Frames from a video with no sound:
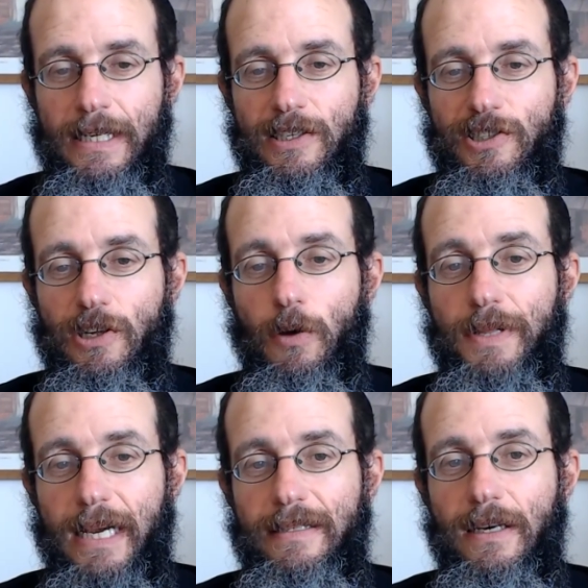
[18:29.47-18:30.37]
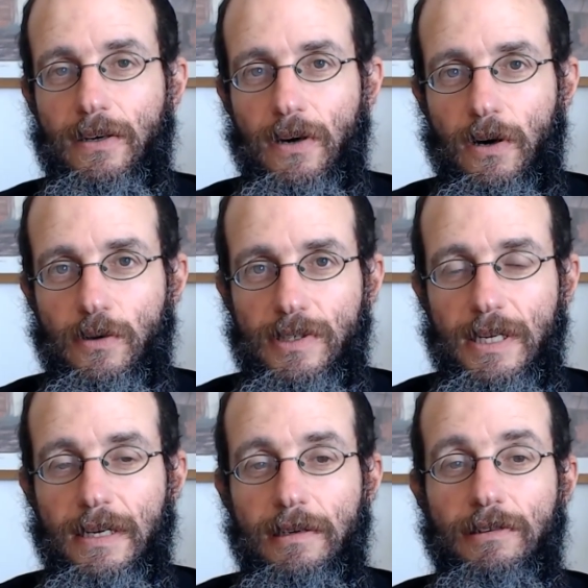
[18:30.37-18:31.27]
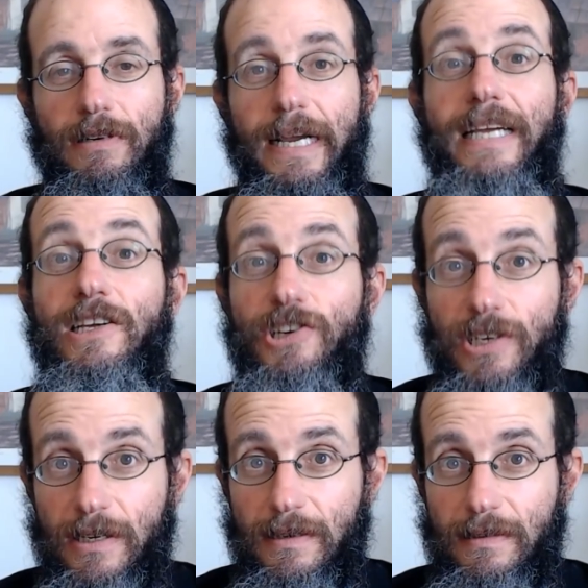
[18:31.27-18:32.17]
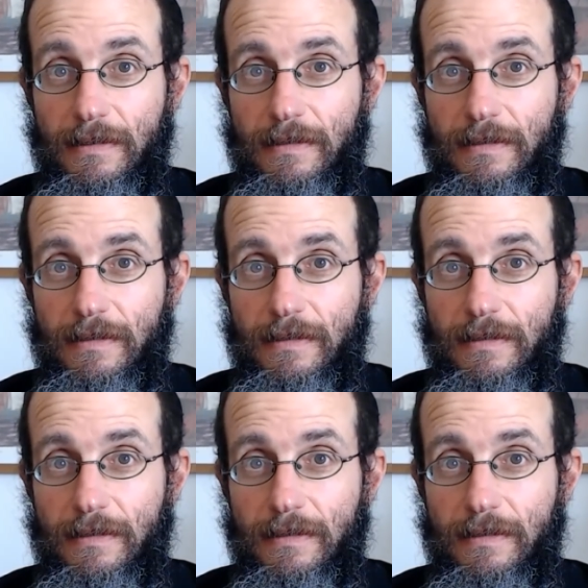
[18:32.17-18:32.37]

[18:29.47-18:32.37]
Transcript: so the idea goes, creation,